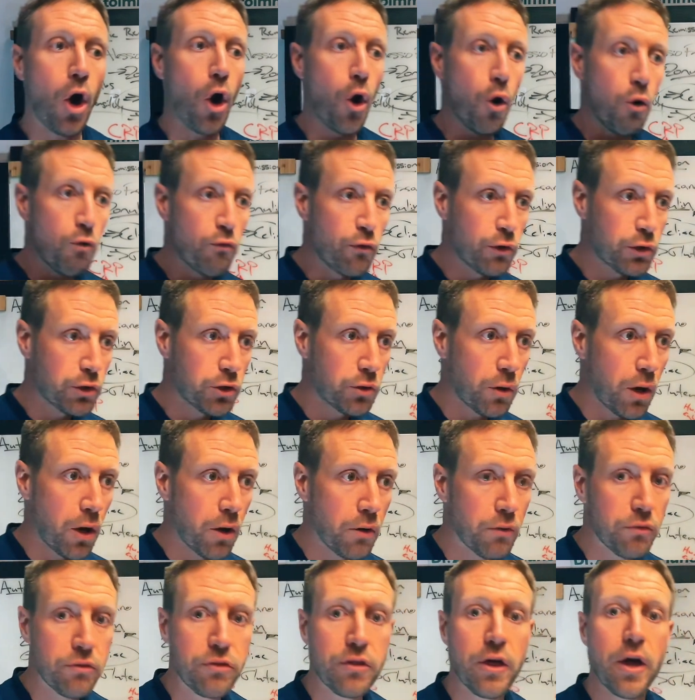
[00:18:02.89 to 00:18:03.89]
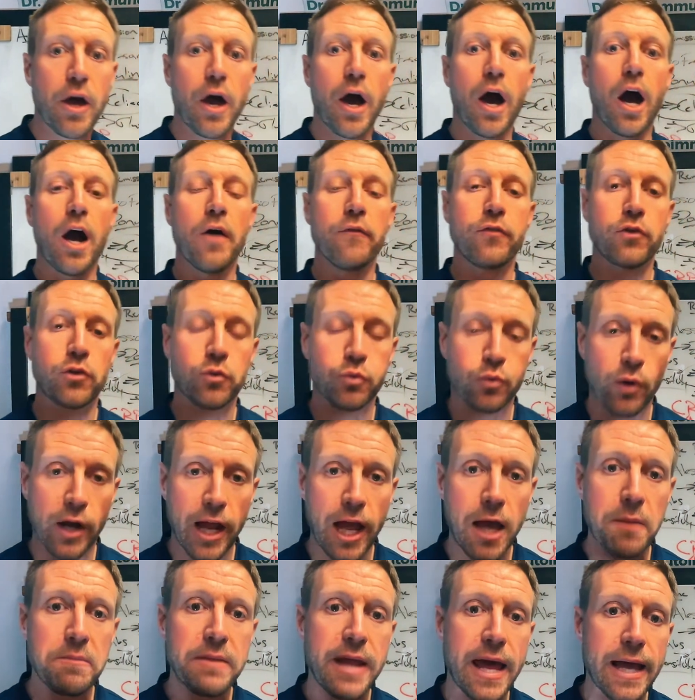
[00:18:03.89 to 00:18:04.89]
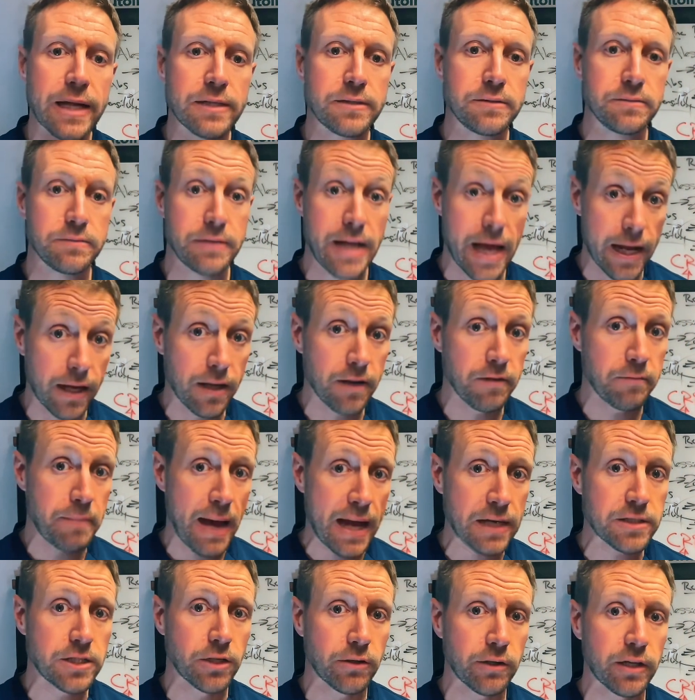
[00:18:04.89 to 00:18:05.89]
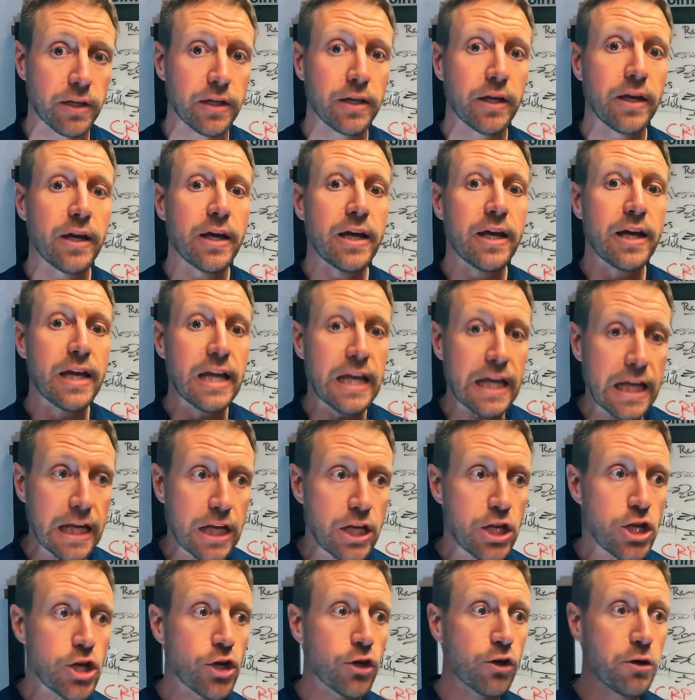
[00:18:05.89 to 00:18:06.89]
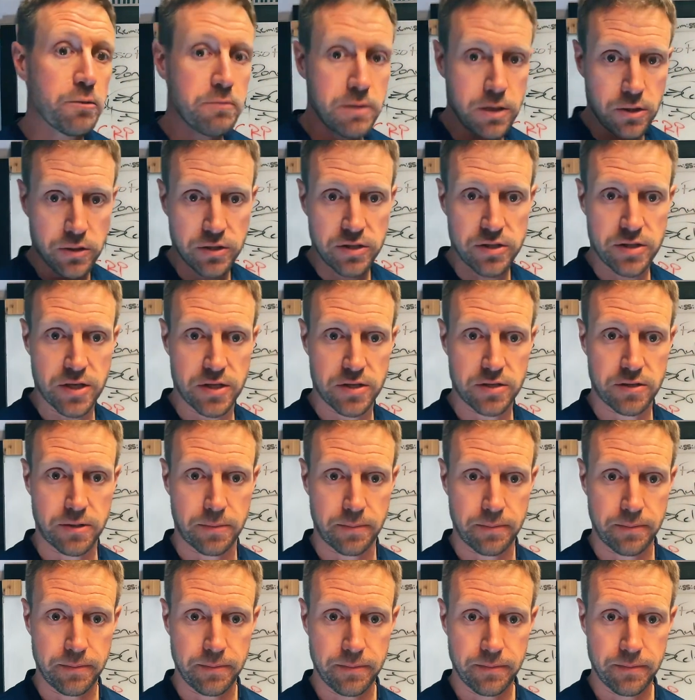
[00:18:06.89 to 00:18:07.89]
overgrowth of gram-negative bacteria in your immune system?